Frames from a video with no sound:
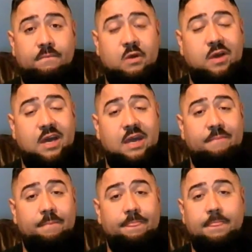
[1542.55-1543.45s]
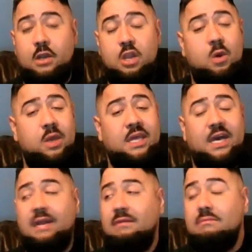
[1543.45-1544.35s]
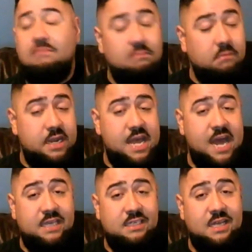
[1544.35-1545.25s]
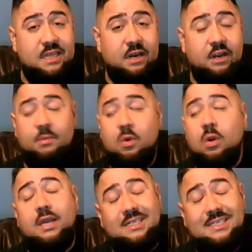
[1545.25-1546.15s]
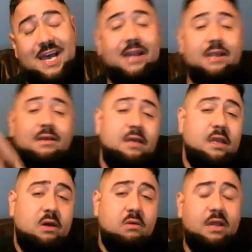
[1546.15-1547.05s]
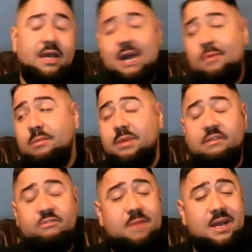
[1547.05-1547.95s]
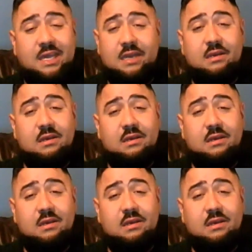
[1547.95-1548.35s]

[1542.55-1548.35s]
Okay? Knowing that daddy's not there anymore, it's sad, you know? Like, I want to be there for my kid.